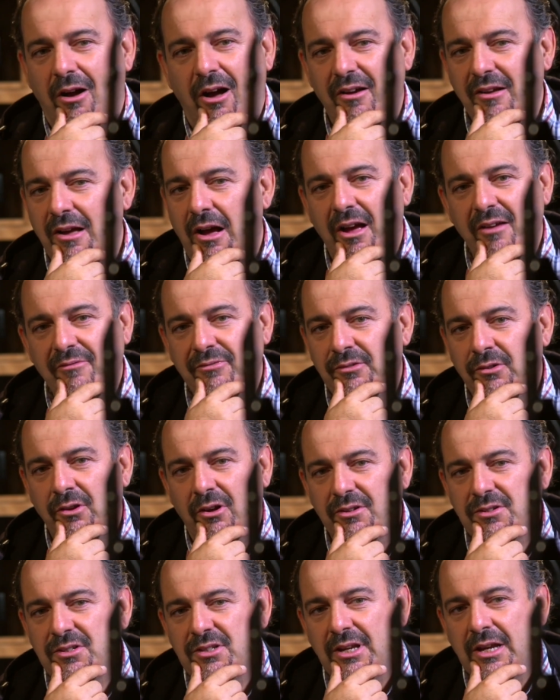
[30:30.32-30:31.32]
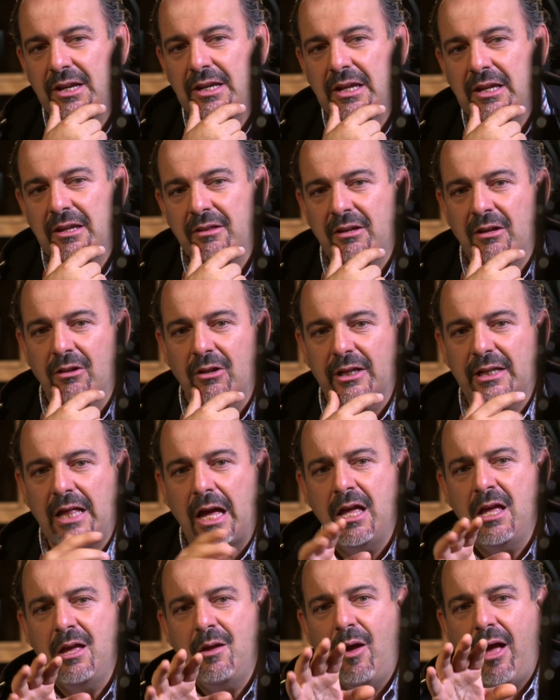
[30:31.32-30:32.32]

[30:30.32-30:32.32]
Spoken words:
think I've not seen anything like that.